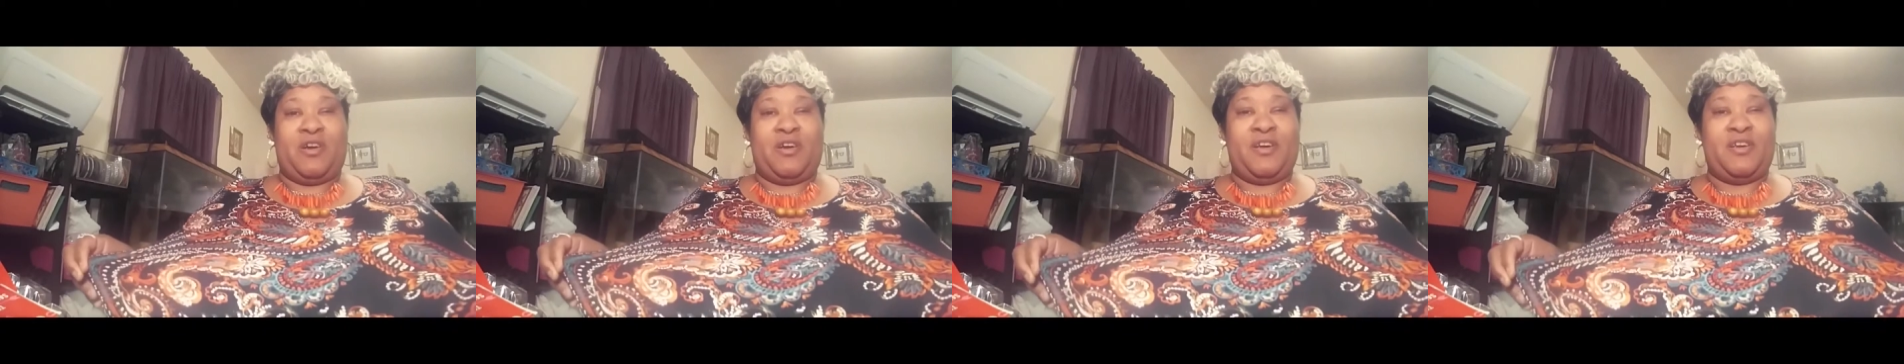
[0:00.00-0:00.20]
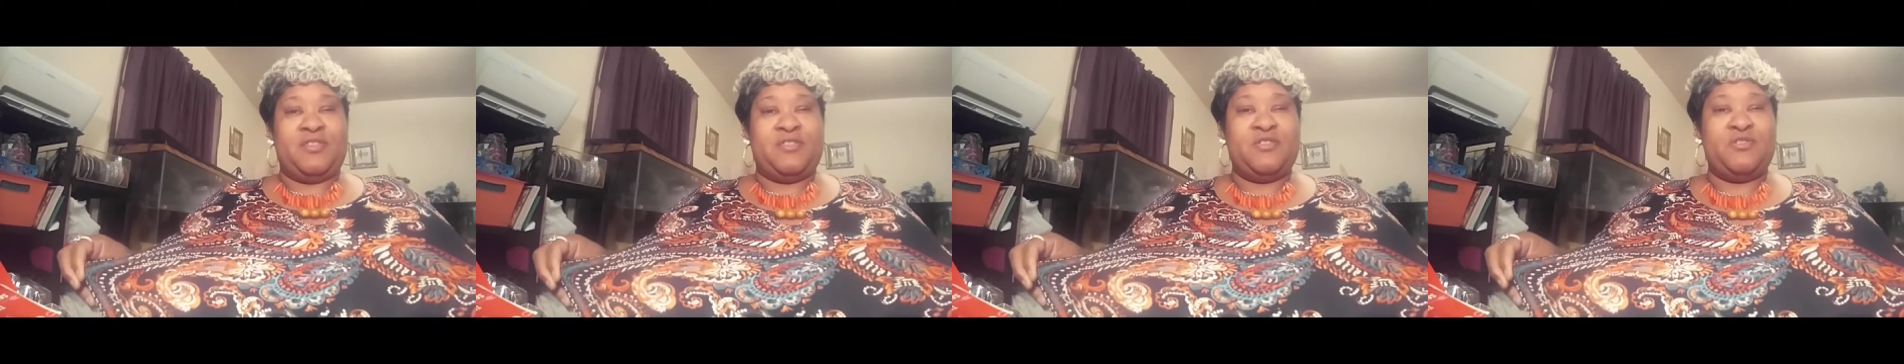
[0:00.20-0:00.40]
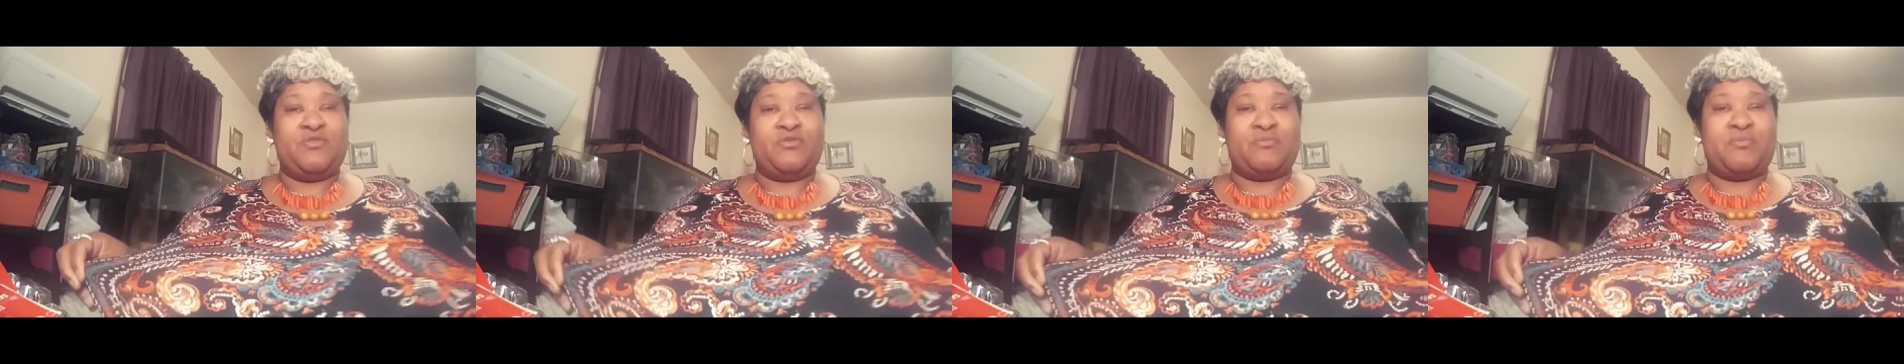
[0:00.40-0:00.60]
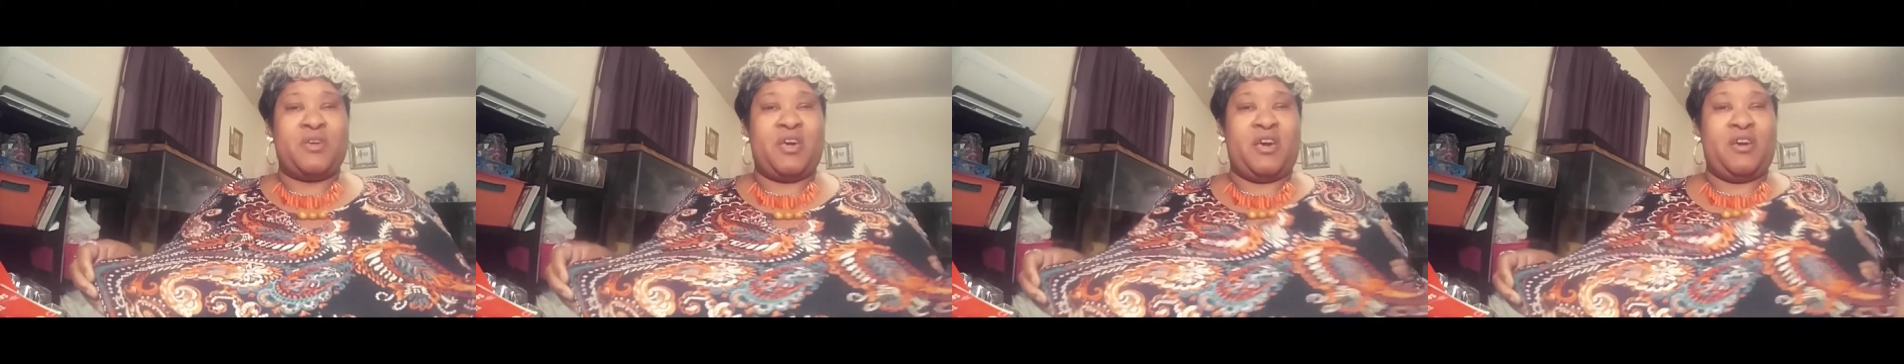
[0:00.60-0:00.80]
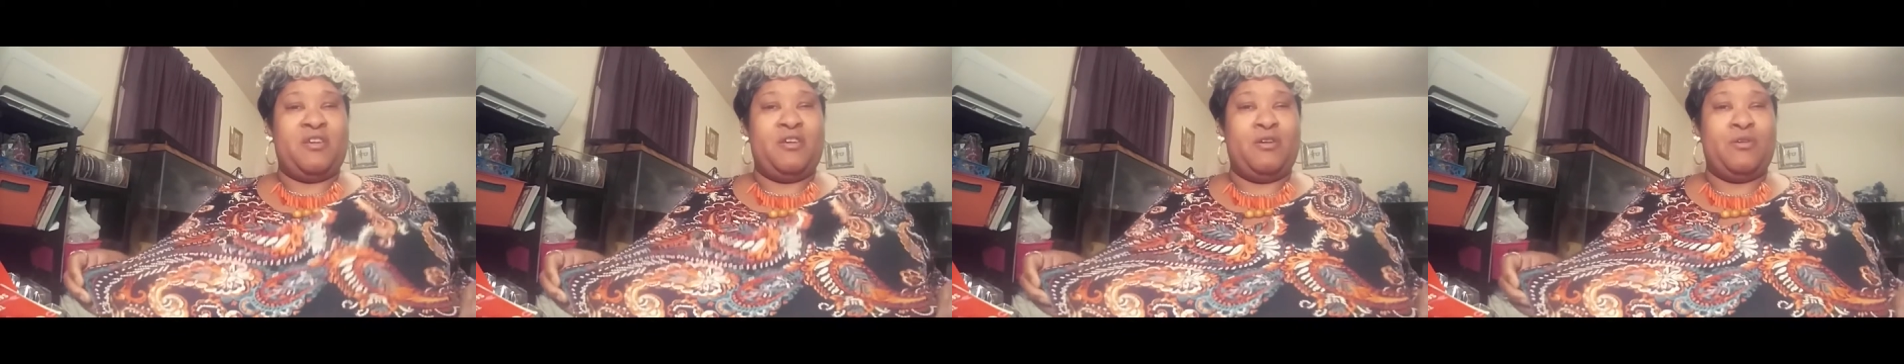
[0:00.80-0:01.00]
I got this from
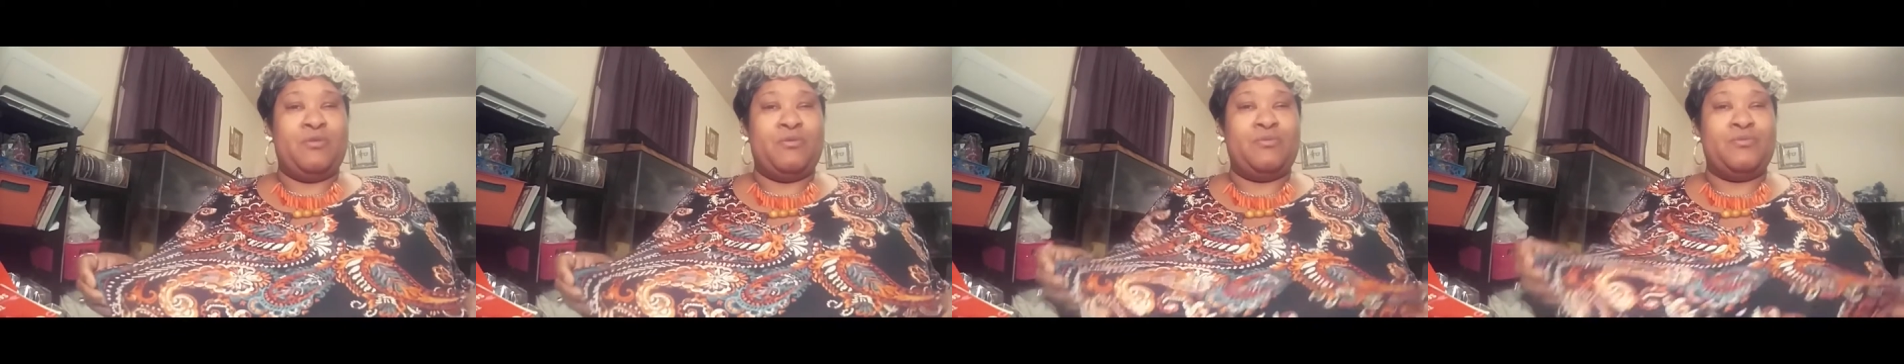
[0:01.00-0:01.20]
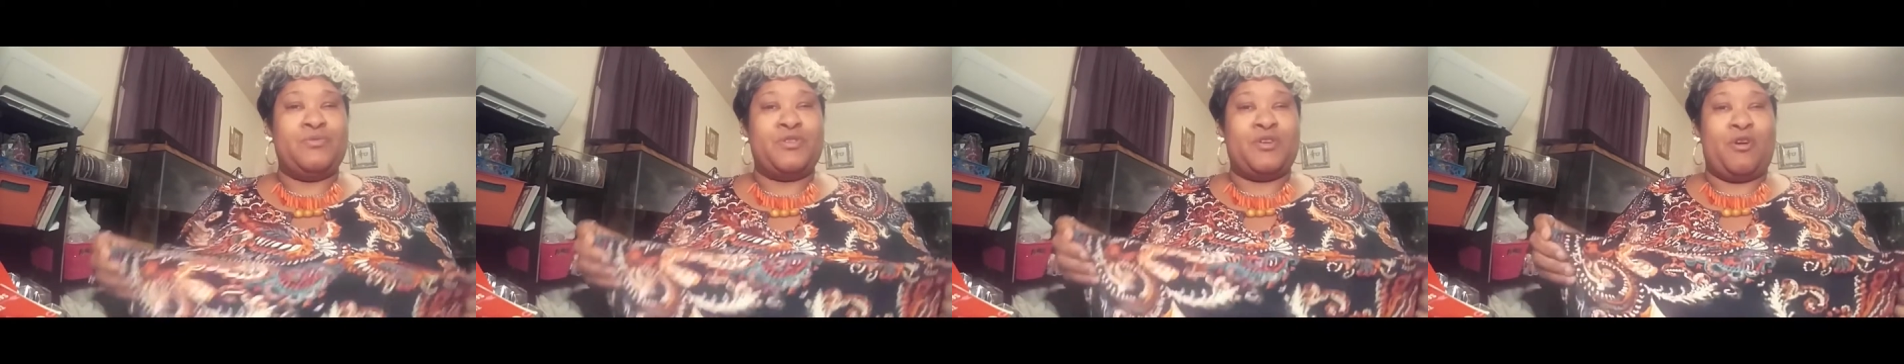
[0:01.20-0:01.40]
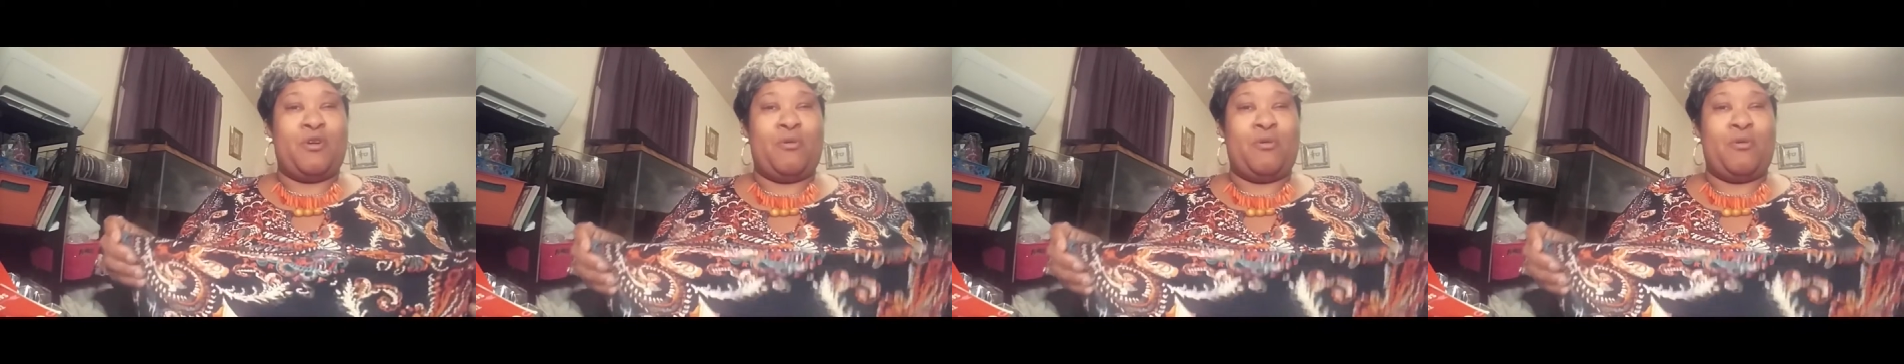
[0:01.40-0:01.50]
Kato's